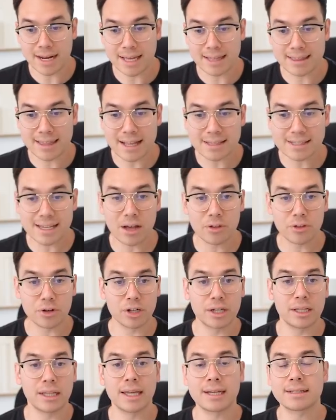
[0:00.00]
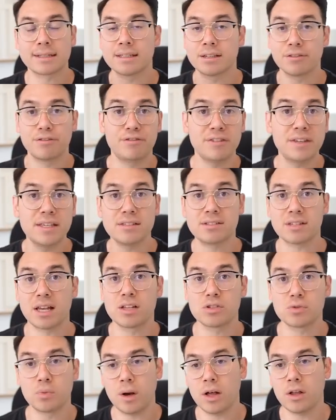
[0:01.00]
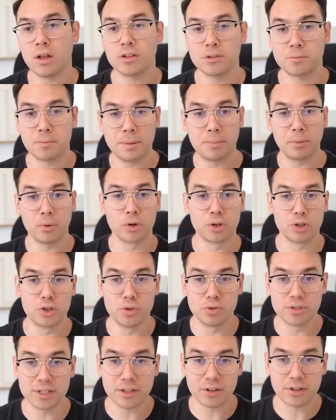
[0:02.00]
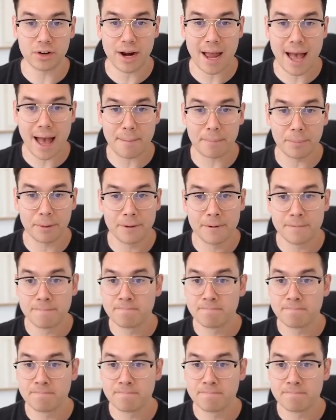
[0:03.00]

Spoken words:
And that's how they're collecting fees as well as people are using their app,